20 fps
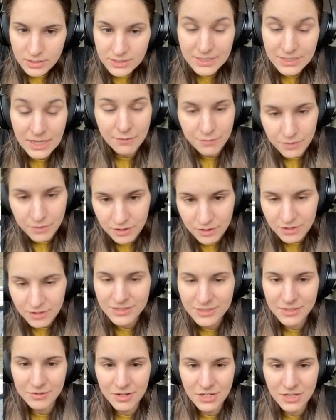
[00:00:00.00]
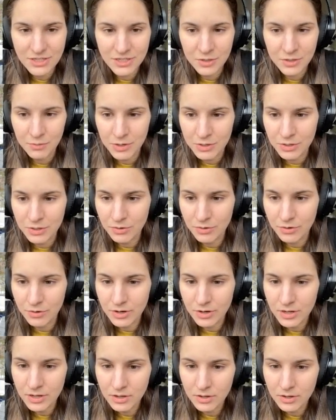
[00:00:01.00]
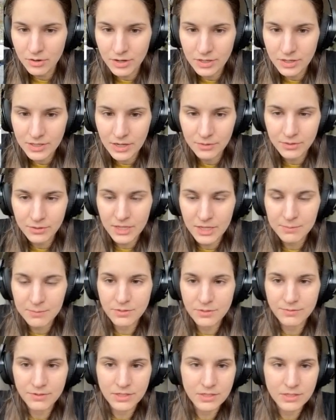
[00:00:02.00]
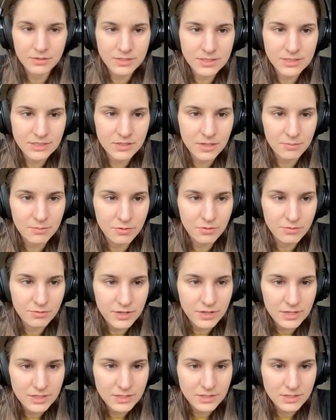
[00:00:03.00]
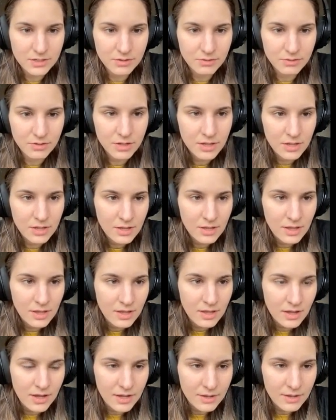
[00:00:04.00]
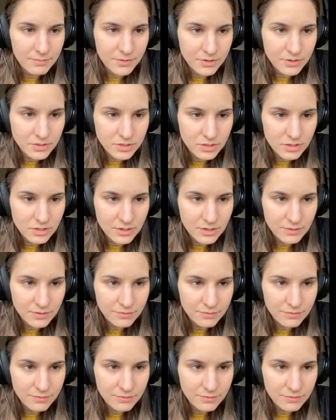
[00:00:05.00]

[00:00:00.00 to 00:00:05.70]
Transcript: safer situation when you're going down the atmosphere. So this is not moving, so I'm not sure